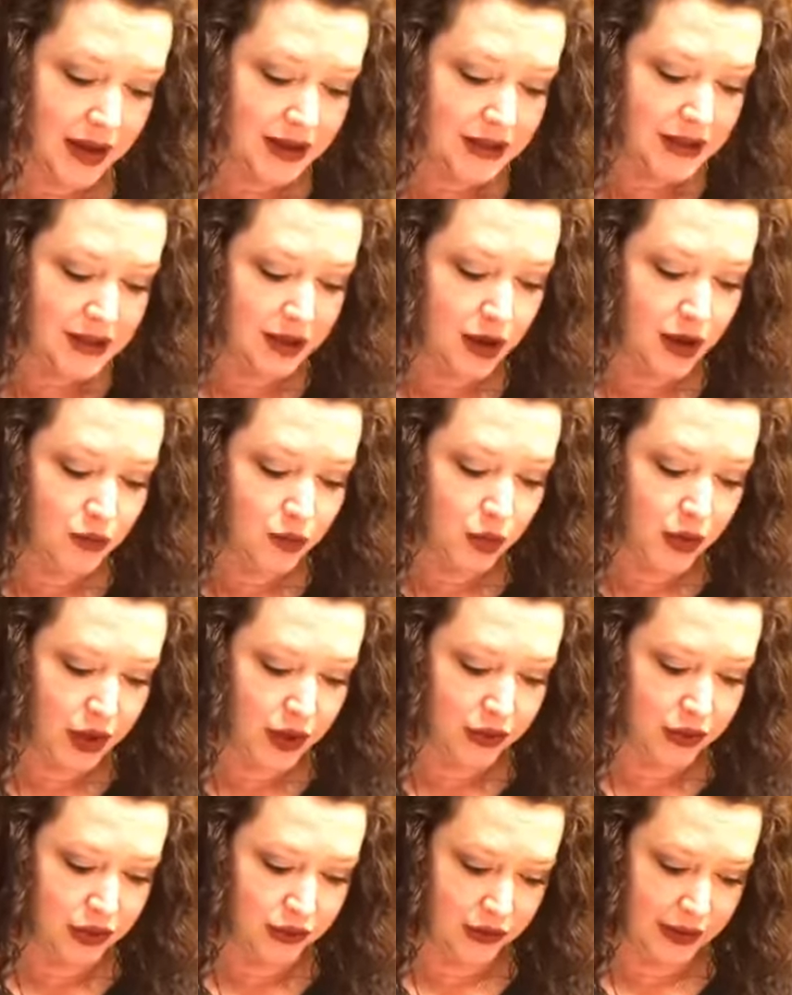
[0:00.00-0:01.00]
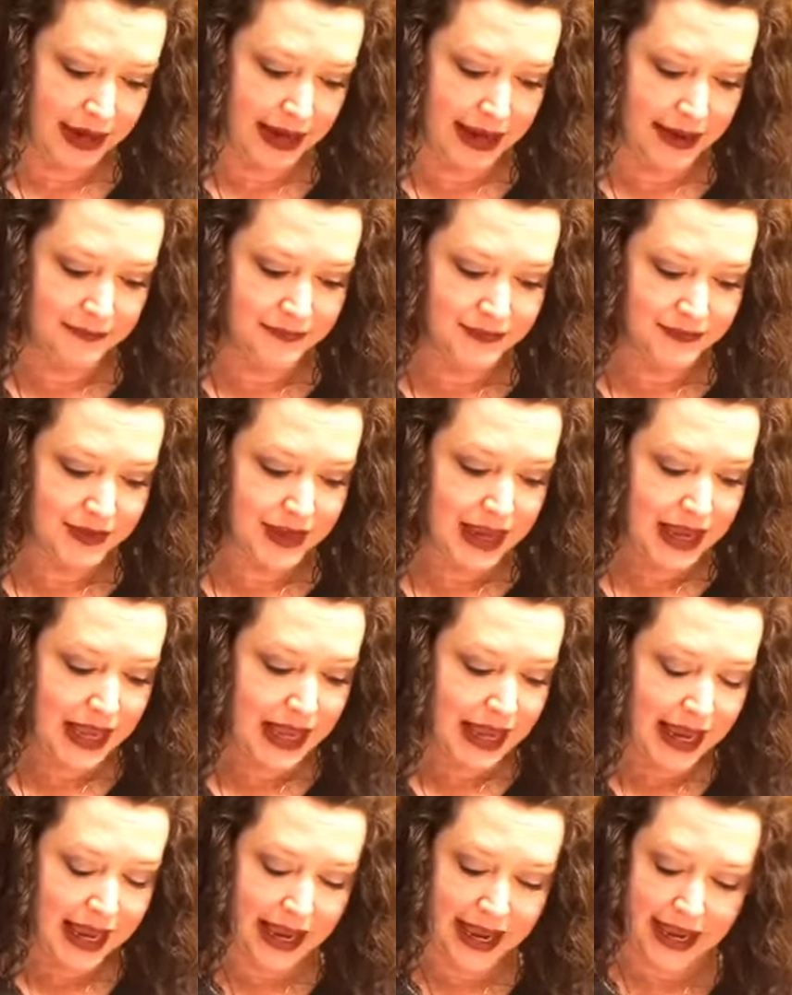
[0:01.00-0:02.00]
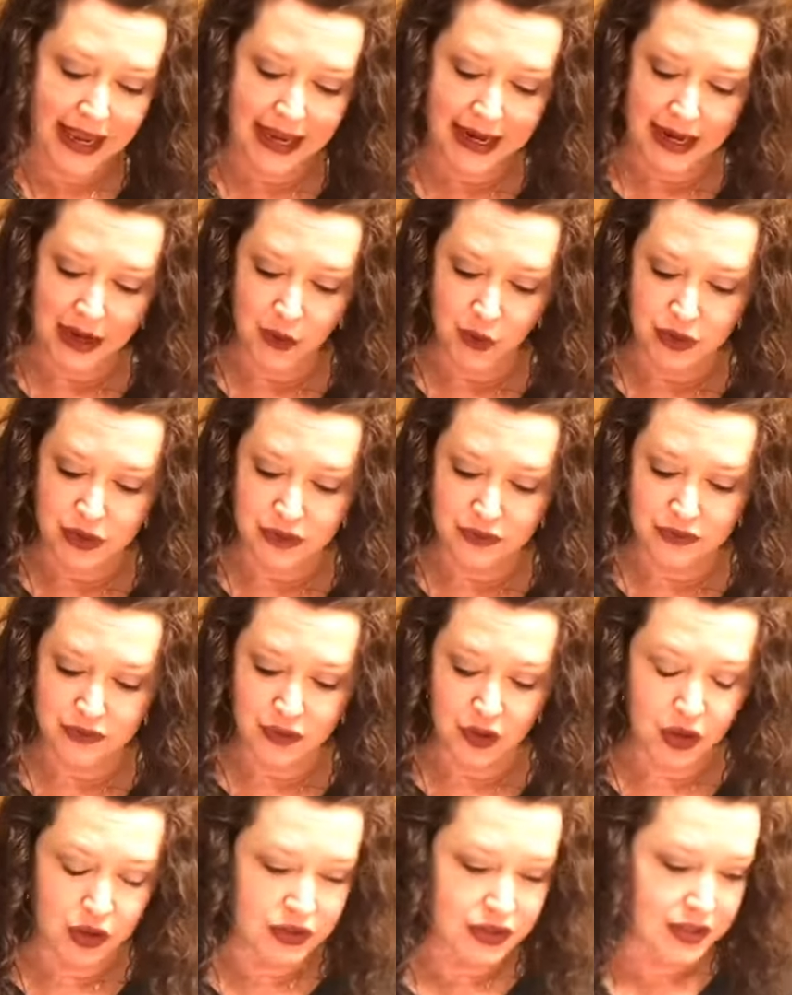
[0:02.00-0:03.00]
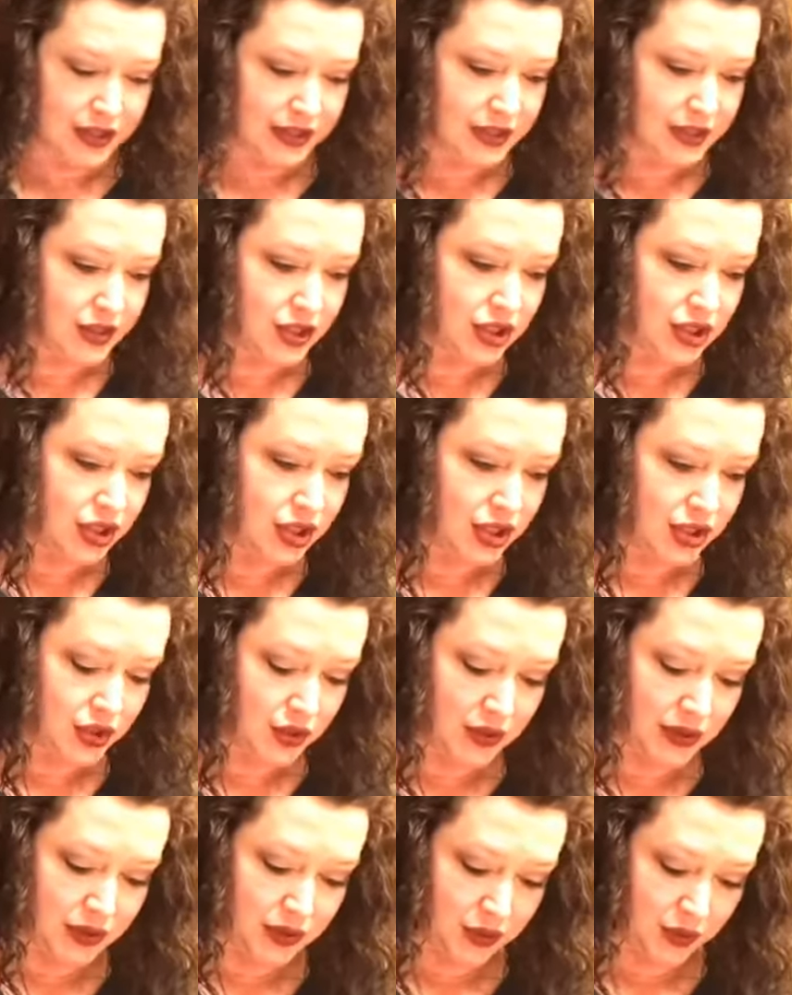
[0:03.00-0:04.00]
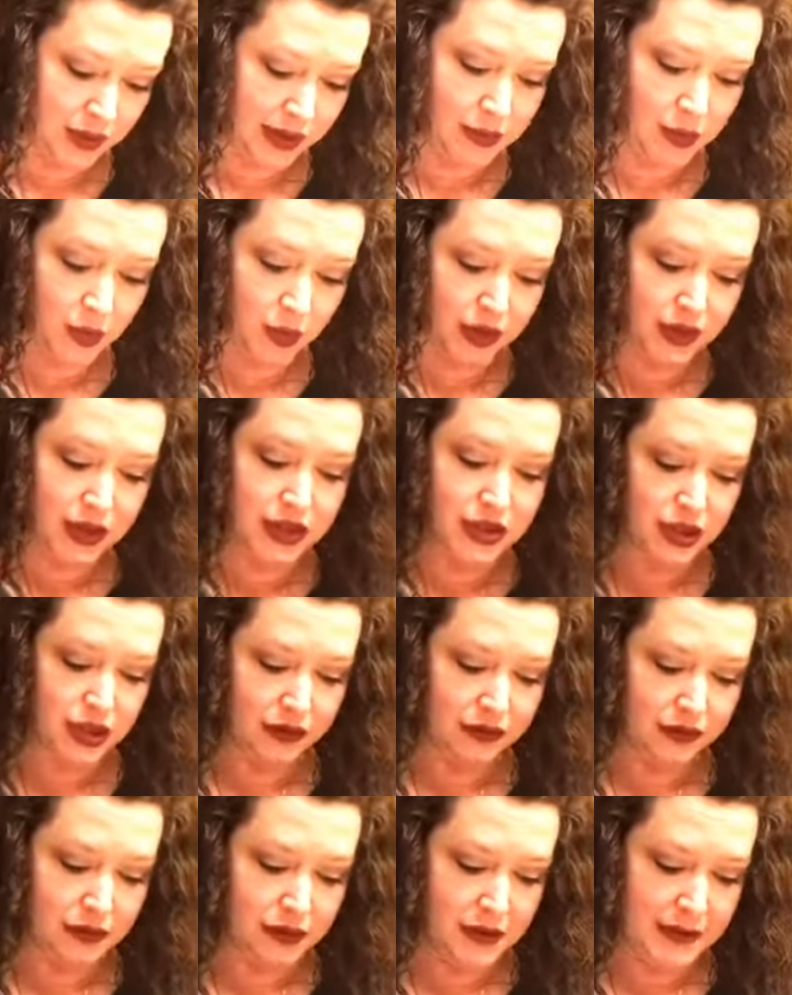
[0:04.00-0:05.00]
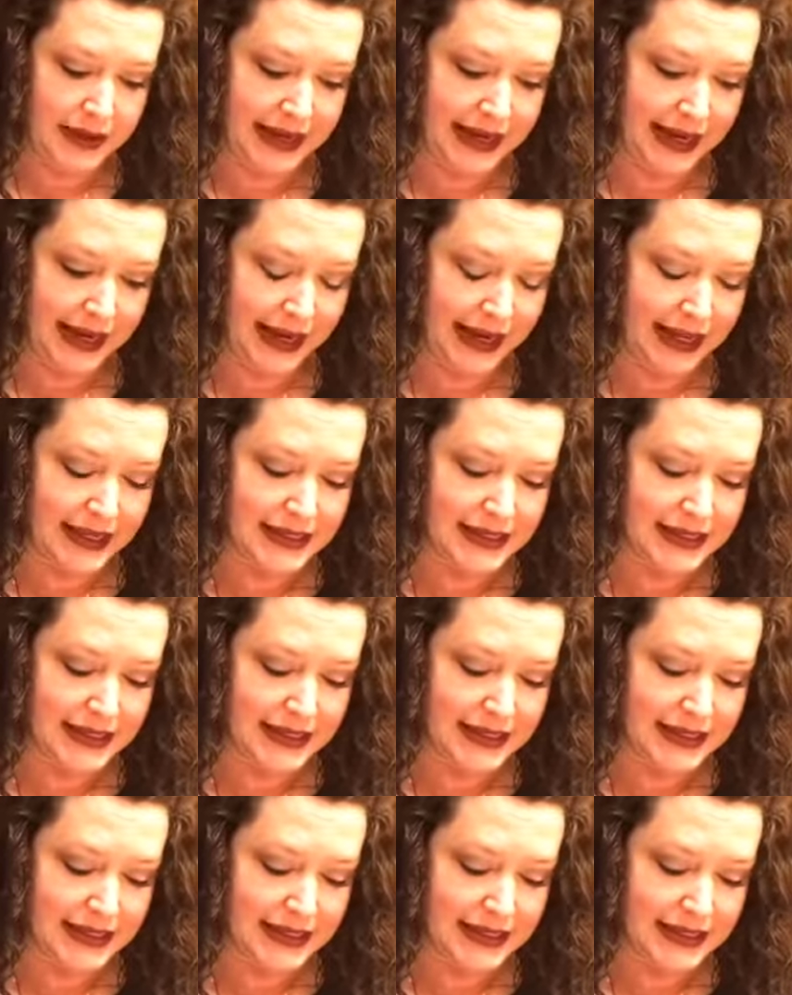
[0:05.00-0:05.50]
Psalm 103 and it was verses 2 and 3, but we're going to start from the beginning.